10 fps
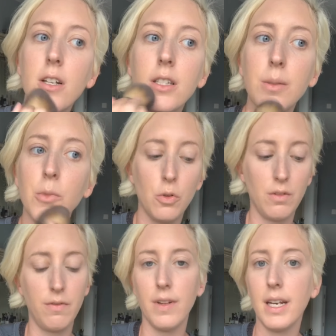a
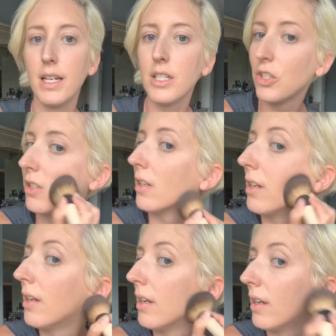smooth finish.
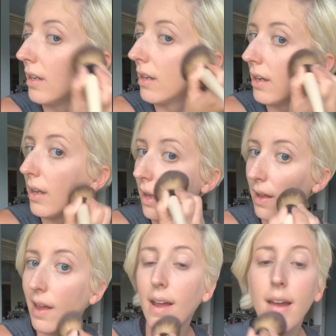
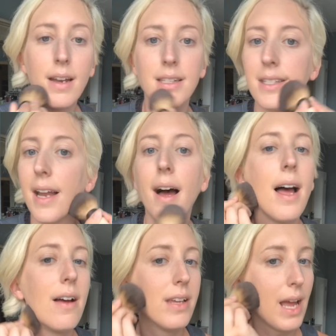And it's not
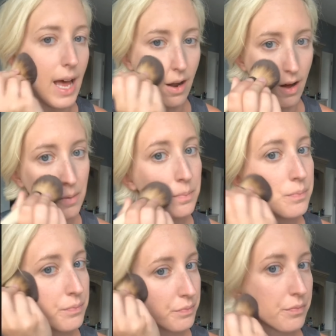heavy at all.
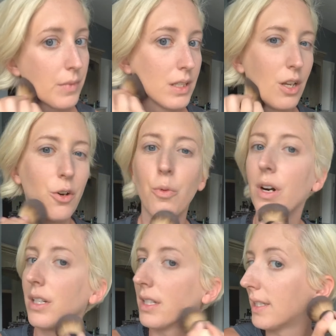It's gonna
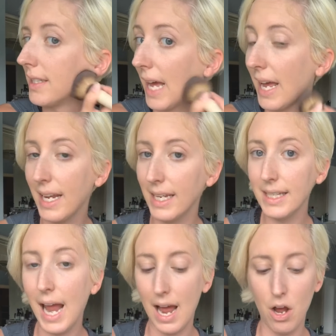work to set
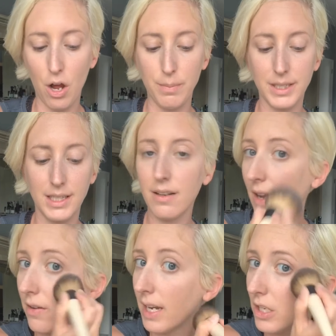in that stick
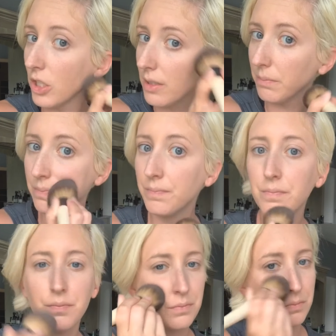foundation
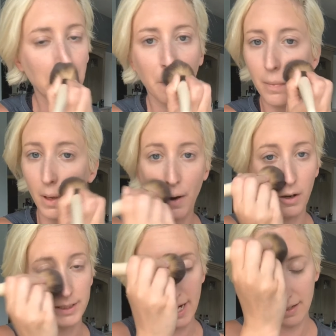
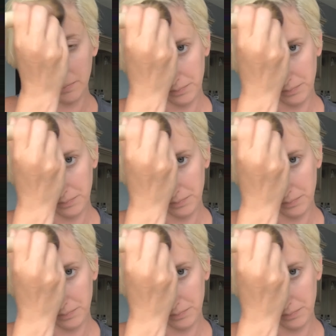all day.